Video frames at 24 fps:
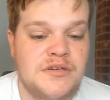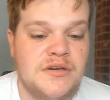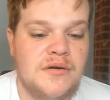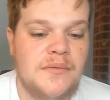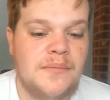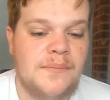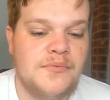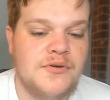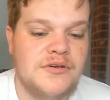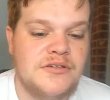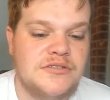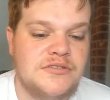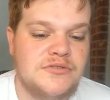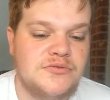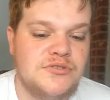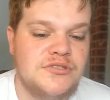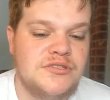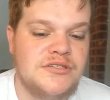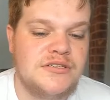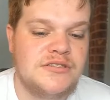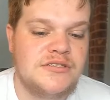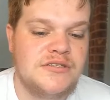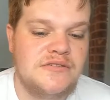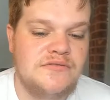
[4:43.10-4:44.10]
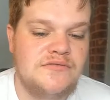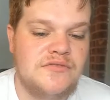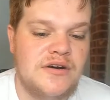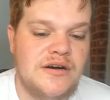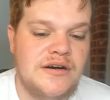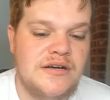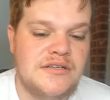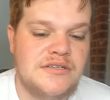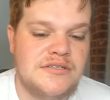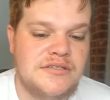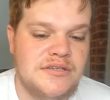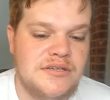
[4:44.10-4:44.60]
Bristol City
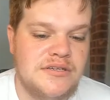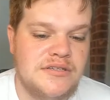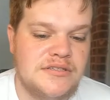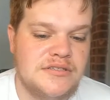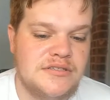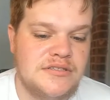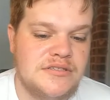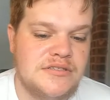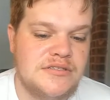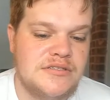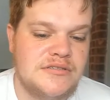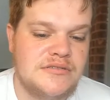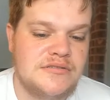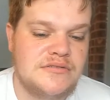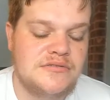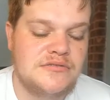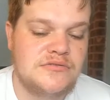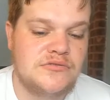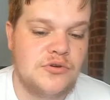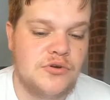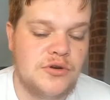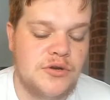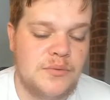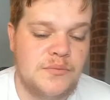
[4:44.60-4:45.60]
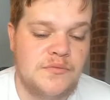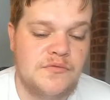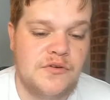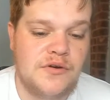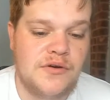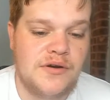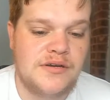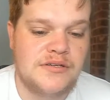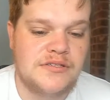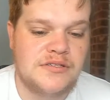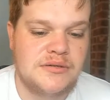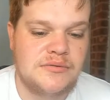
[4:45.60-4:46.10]
versus Nottingham
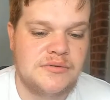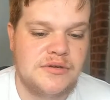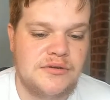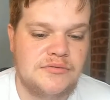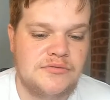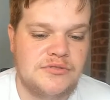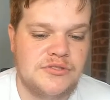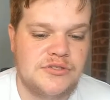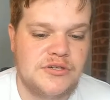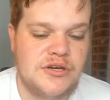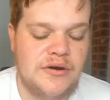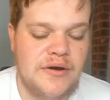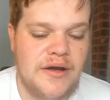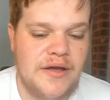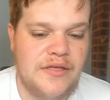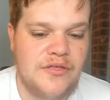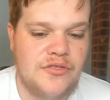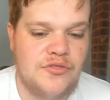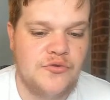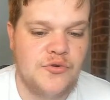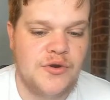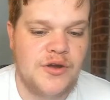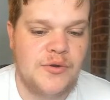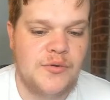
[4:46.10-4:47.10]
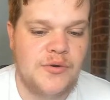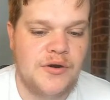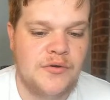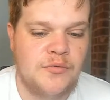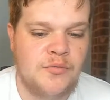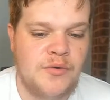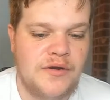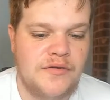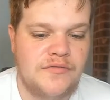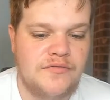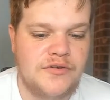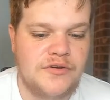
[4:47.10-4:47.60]
Forest, I'm going to go a 3-1
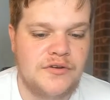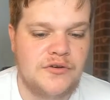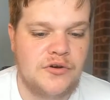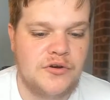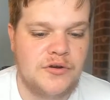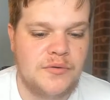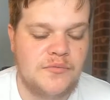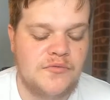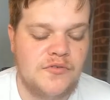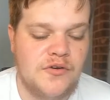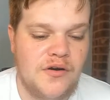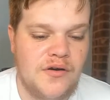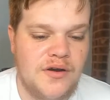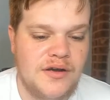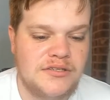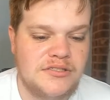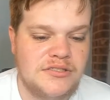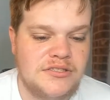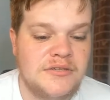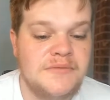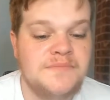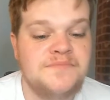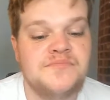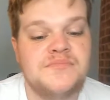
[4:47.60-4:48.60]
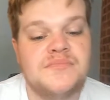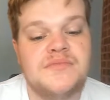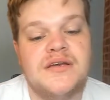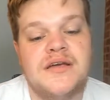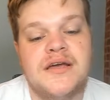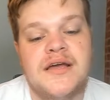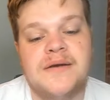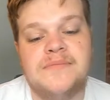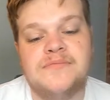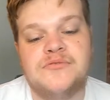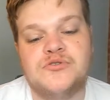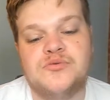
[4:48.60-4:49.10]
win for Nottingham Forest.
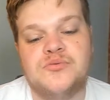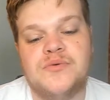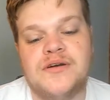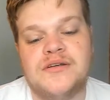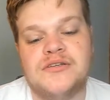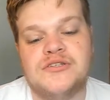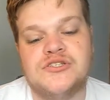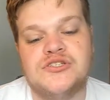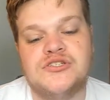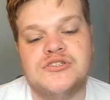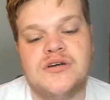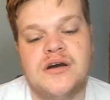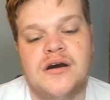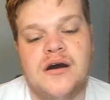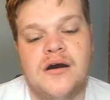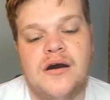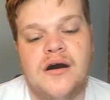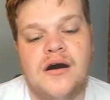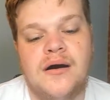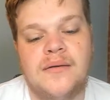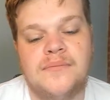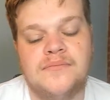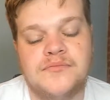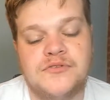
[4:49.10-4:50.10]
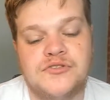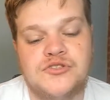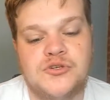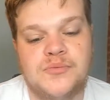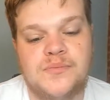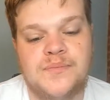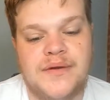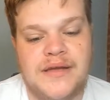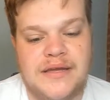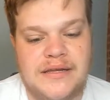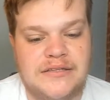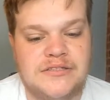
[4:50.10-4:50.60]
Ipswich to
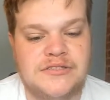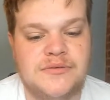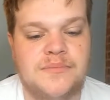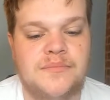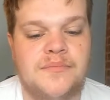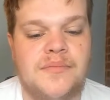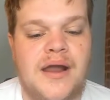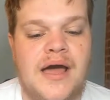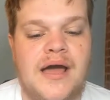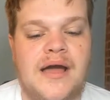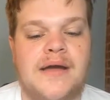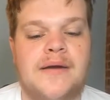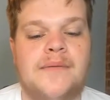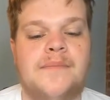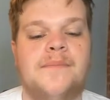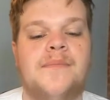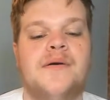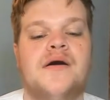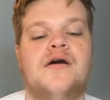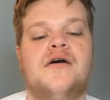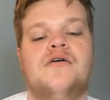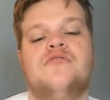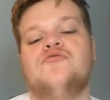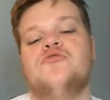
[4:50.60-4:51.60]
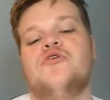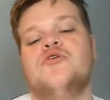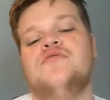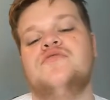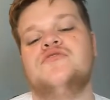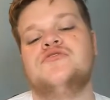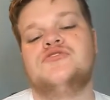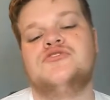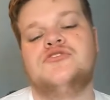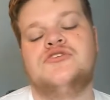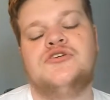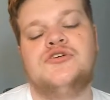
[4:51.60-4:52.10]
beat Blackburn
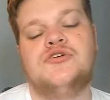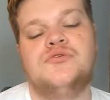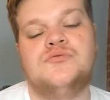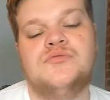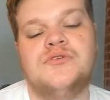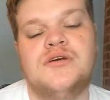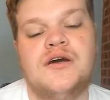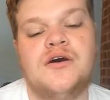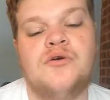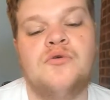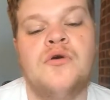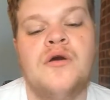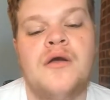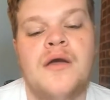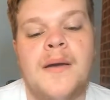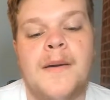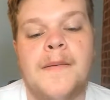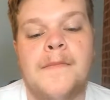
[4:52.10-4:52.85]
Rovers 2-0.